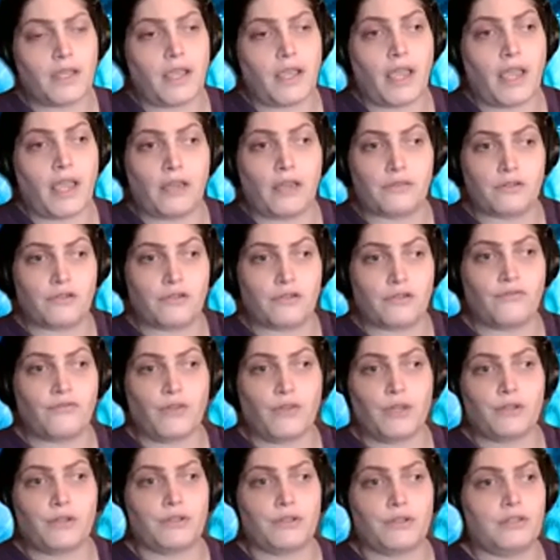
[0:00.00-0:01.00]
how they're
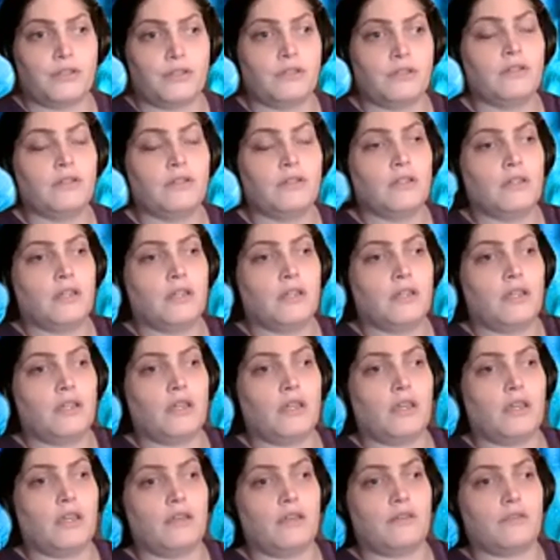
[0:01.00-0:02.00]
feeling,
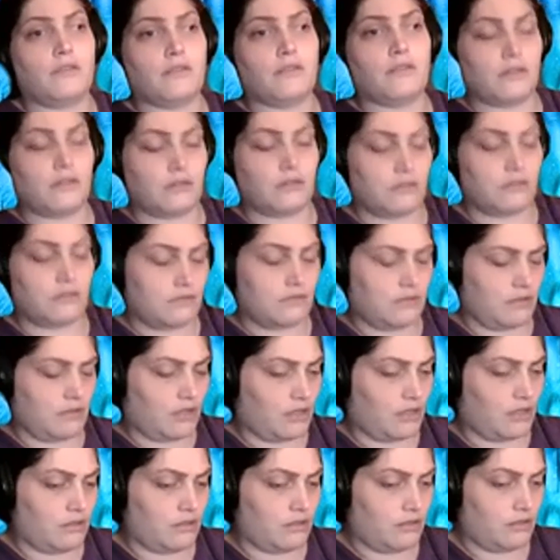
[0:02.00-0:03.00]
and the
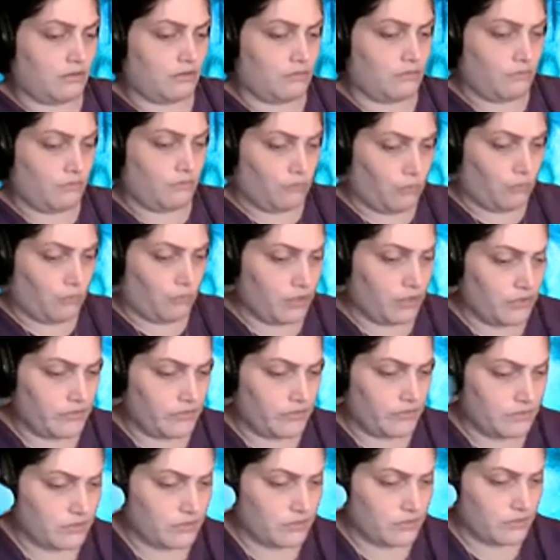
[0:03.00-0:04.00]

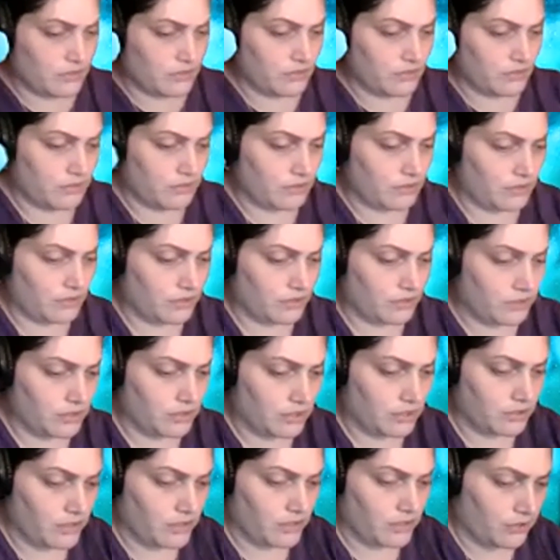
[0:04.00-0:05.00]
wanting to
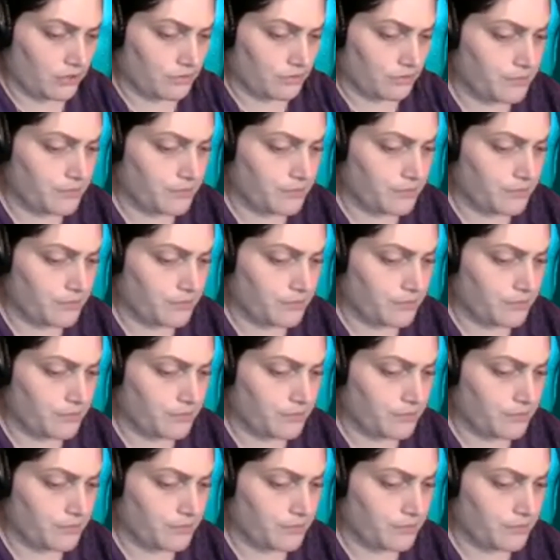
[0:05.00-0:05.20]
allow